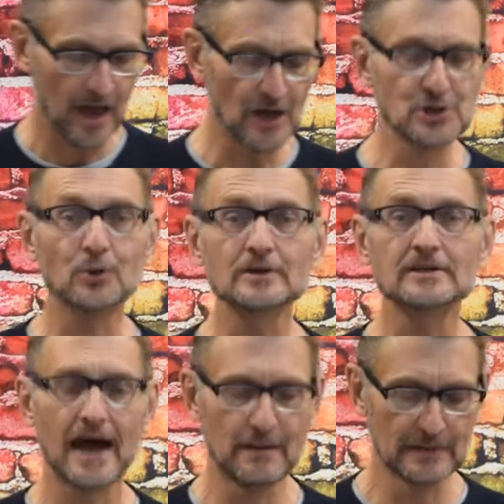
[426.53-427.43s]
A short
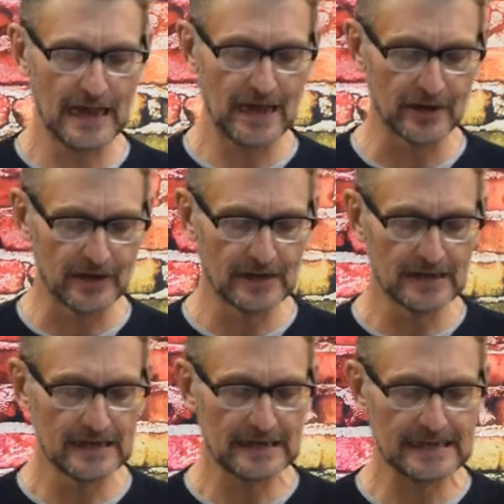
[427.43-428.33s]
time
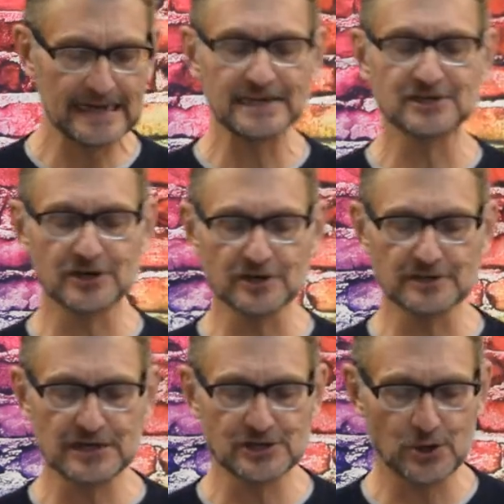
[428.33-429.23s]
later, King
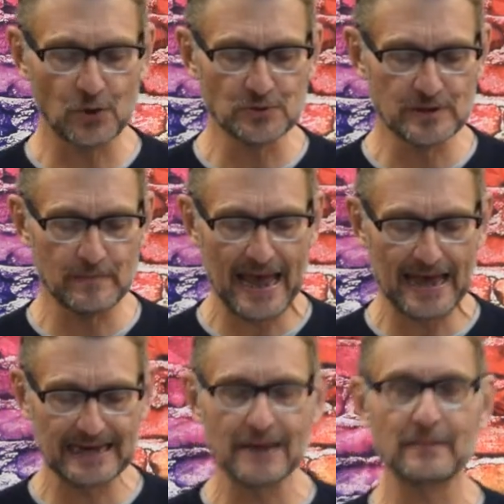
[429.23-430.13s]
Xerxes chose a
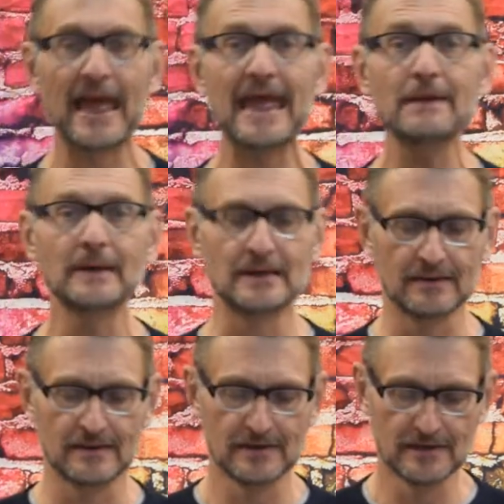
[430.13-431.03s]
man named
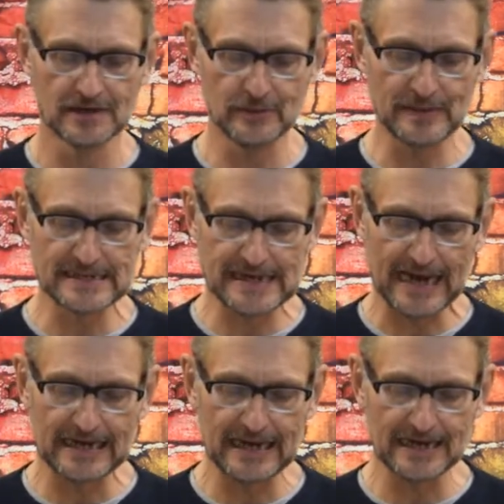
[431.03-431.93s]
Haman to be
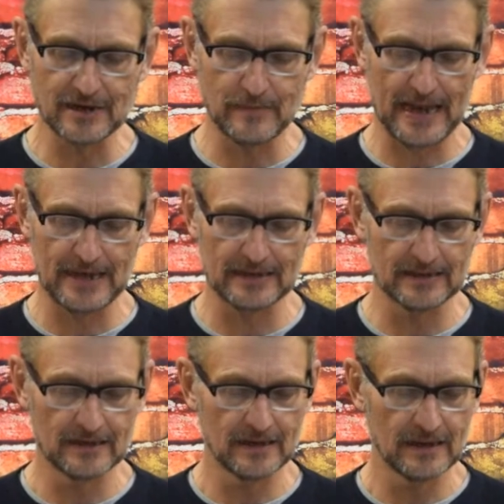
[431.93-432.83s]
second in command.
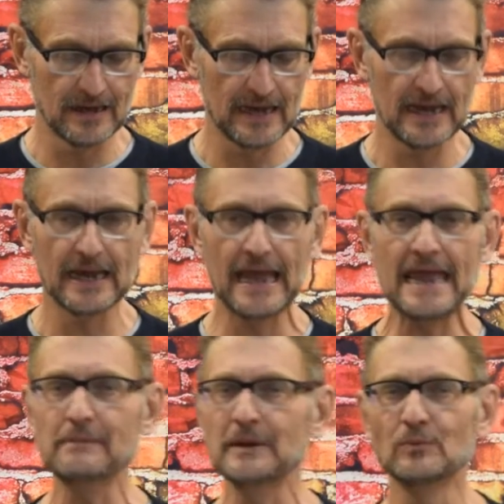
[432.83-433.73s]

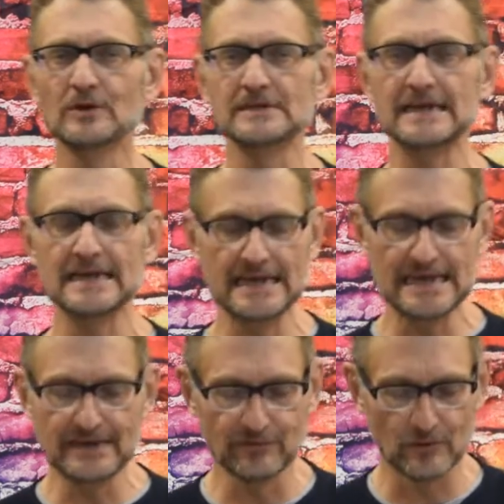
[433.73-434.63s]
Haman was an
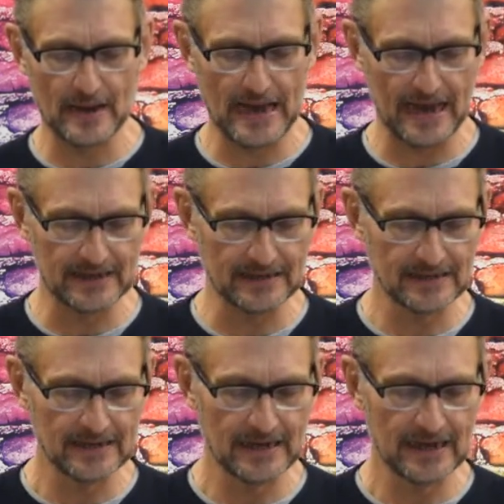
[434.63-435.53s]
evil man.
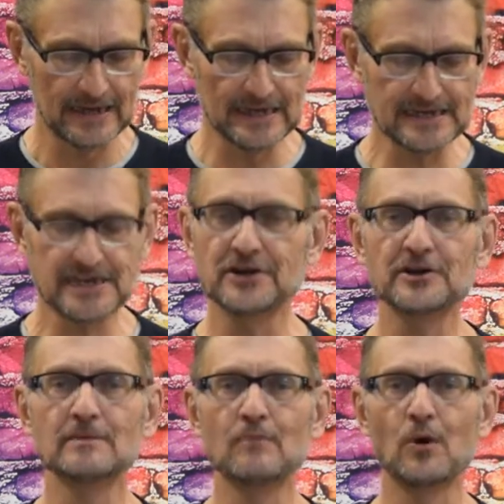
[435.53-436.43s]
Let's hear
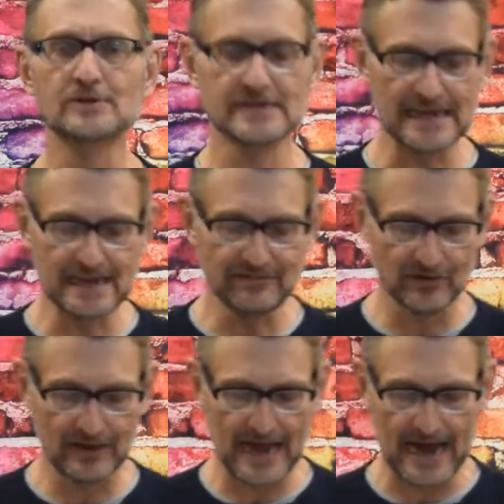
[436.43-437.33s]
your most
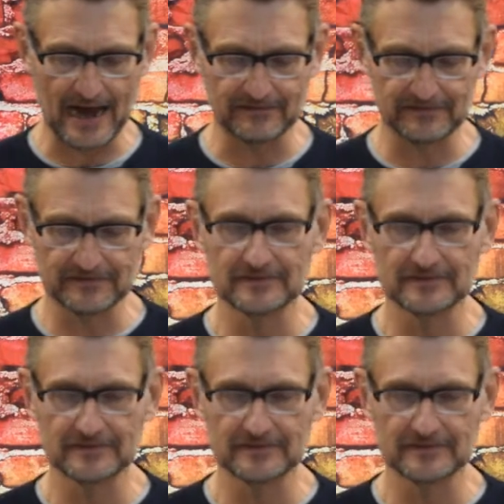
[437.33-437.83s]
evil laugh.